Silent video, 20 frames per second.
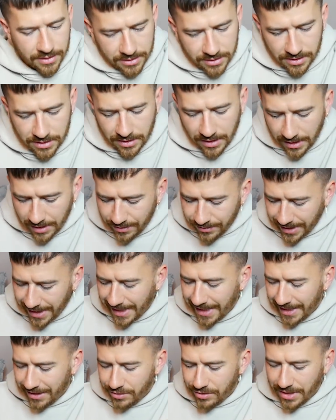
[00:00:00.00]
This is
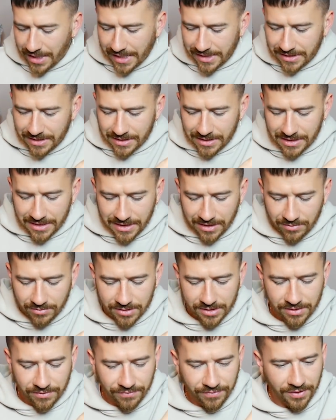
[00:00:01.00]
okay, you guys can see
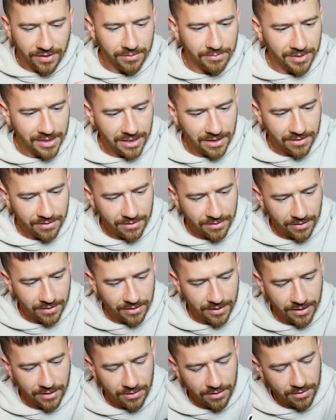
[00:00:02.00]
what's in front of me now. All
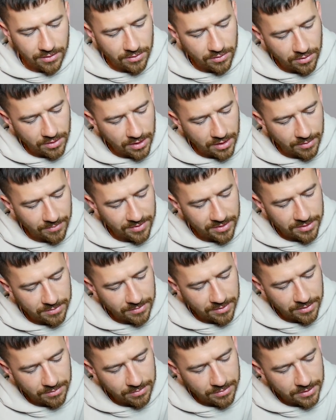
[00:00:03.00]
right, no comments
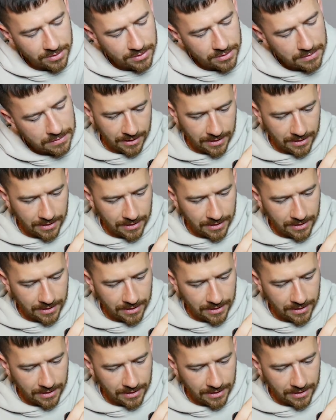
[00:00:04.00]
about it, please.